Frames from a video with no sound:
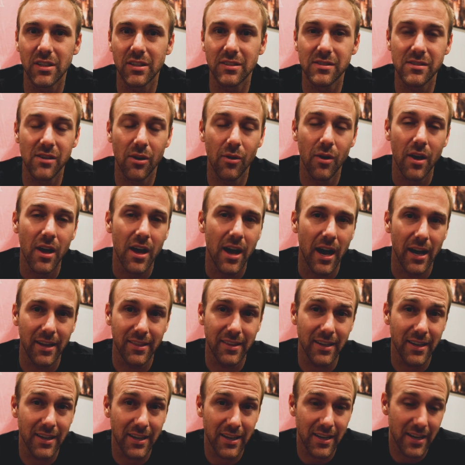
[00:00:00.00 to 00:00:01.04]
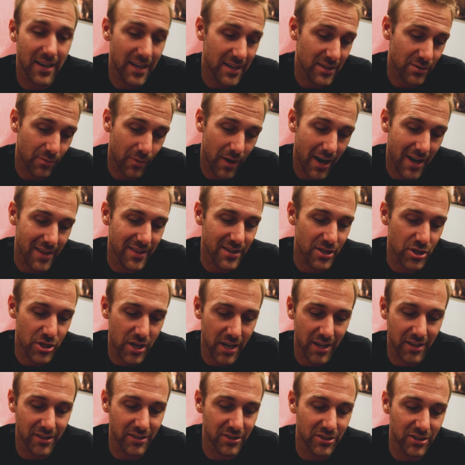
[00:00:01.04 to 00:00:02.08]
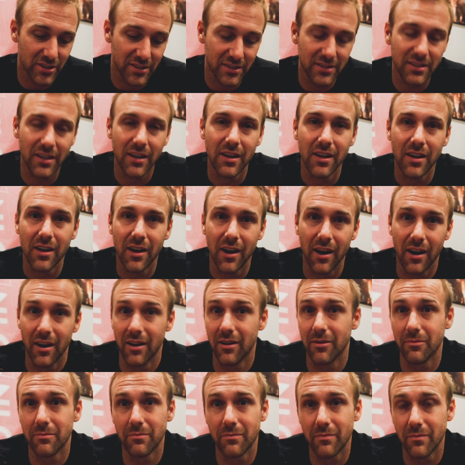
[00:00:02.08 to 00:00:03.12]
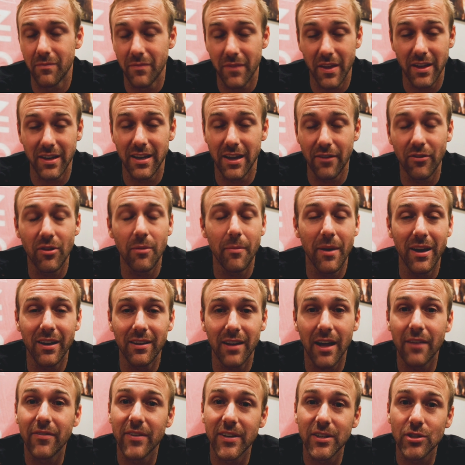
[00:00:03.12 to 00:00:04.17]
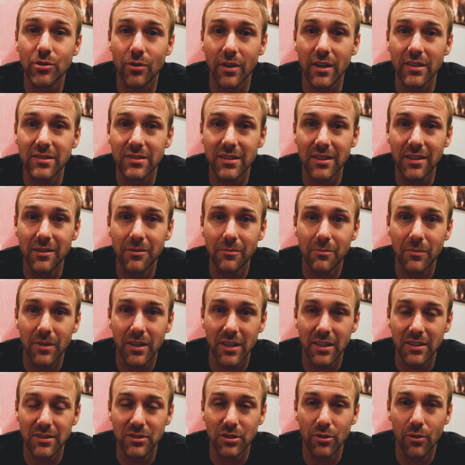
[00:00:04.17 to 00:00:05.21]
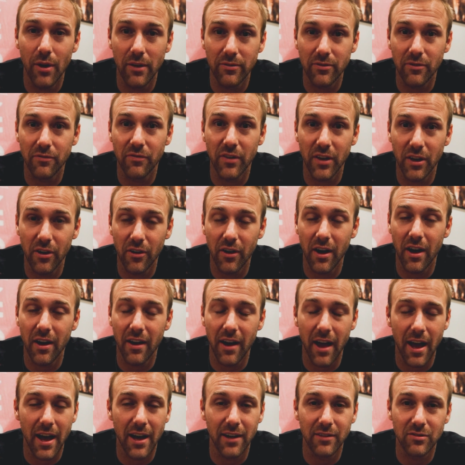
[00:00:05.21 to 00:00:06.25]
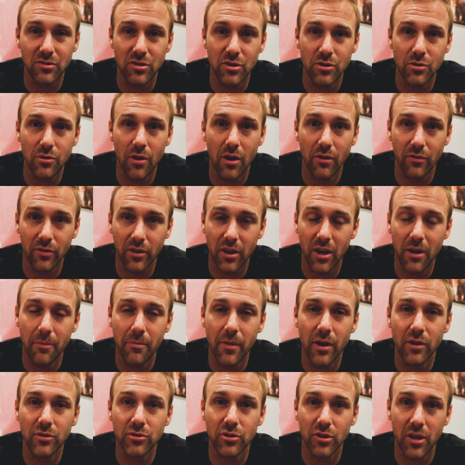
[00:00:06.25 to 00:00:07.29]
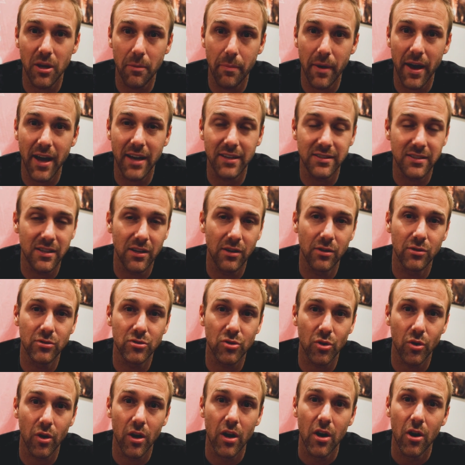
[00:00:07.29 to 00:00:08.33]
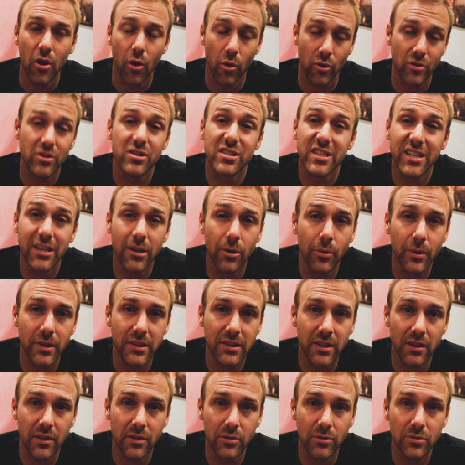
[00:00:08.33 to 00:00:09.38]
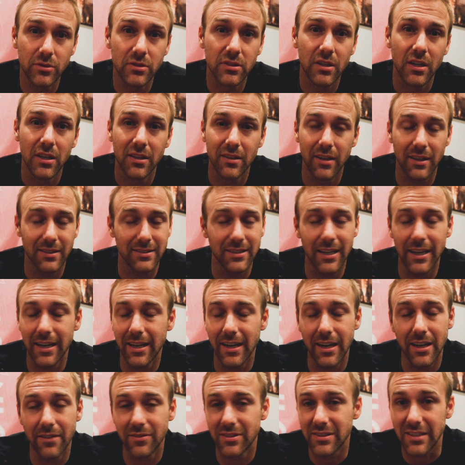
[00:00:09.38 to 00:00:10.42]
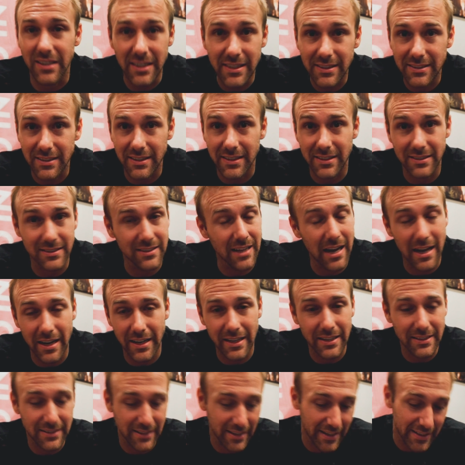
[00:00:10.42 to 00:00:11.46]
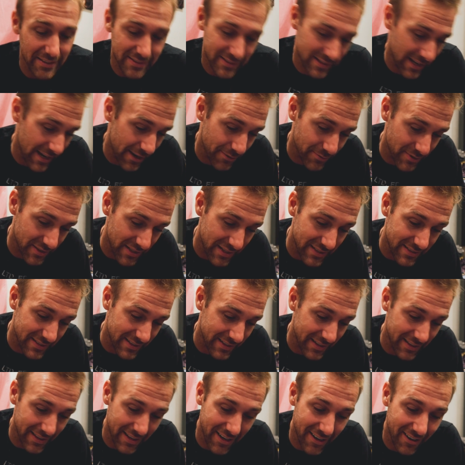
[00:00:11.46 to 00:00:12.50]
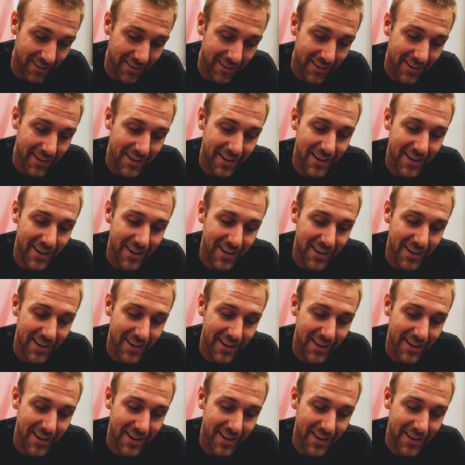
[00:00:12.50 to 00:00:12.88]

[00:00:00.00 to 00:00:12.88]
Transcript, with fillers: And so I think he's right that challenges, they definitely make life interesting because you have to figure out how to overcome those or get past those or deal with those. I'm not saying any of it's easy. It's not easy. He didn't say it was easy in there.